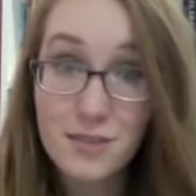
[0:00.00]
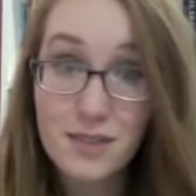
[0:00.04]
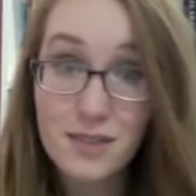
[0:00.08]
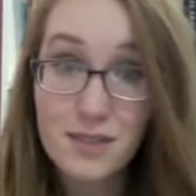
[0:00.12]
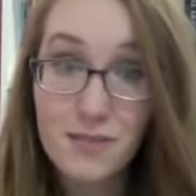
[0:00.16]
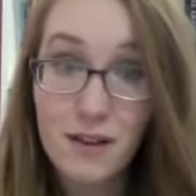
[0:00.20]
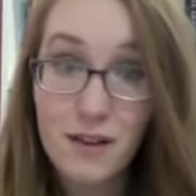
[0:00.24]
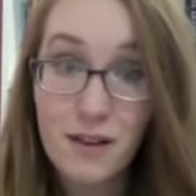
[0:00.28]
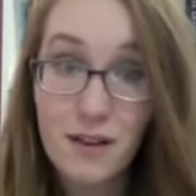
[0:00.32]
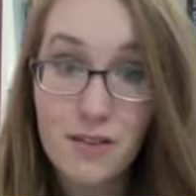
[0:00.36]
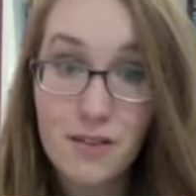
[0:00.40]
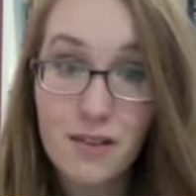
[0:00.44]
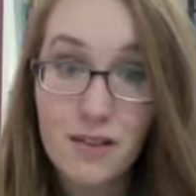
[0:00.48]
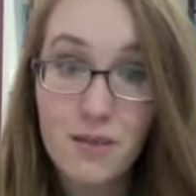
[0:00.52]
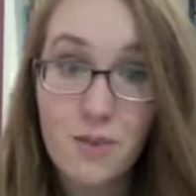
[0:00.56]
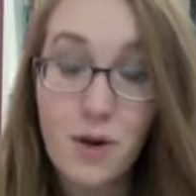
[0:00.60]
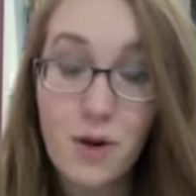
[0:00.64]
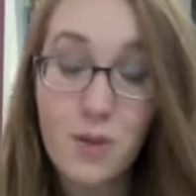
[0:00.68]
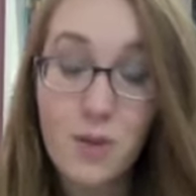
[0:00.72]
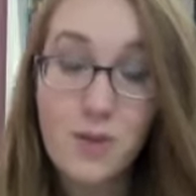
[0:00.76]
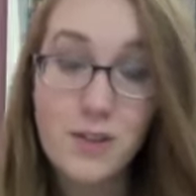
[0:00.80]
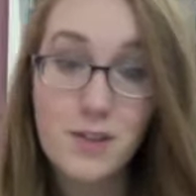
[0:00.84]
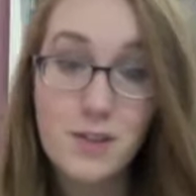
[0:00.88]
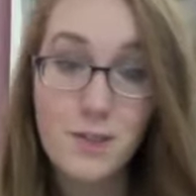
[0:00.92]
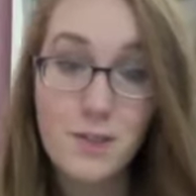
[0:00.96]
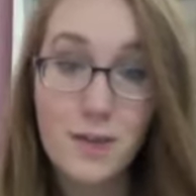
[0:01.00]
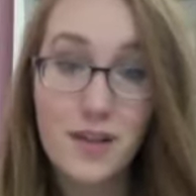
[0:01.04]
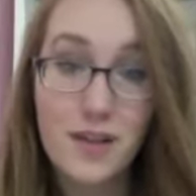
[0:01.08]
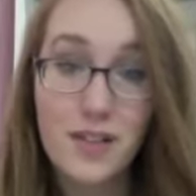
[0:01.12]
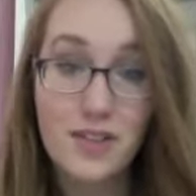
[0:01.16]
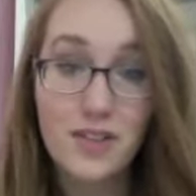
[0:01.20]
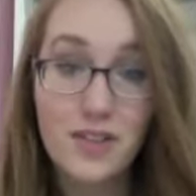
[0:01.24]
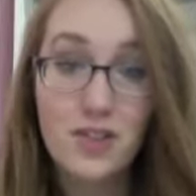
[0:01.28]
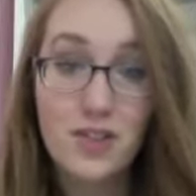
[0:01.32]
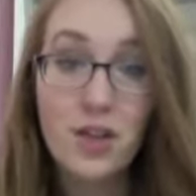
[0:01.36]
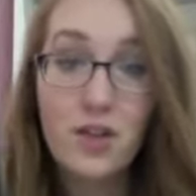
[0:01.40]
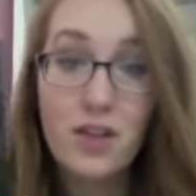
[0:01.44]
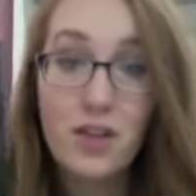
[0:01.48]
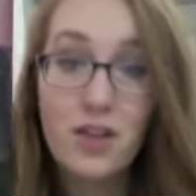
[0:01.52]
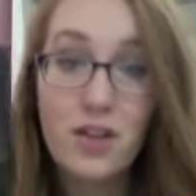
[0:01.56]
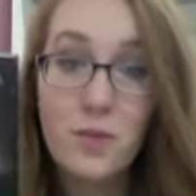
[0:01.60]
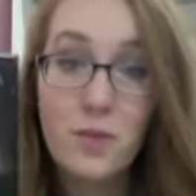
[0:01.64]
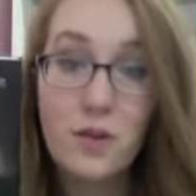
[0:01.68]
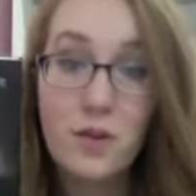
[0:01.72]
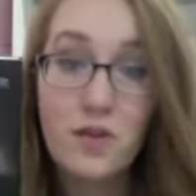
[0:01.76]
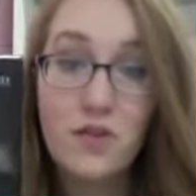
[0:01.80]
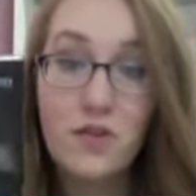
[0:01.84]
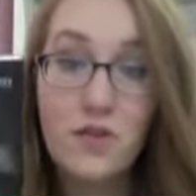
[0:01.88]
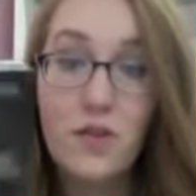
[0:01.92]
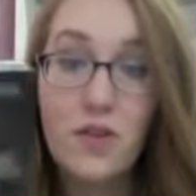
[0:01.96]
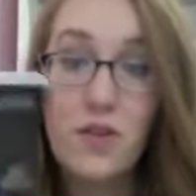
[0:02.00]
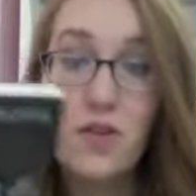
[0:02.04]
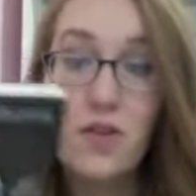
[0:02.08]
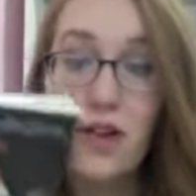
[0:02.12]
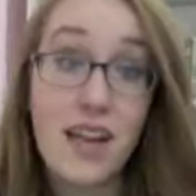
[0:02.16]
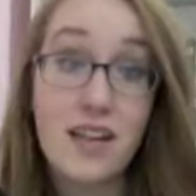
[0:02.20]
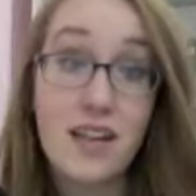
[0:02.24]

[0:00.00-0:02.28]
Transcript: smaller than the MoMA's, but it's no less beautiful.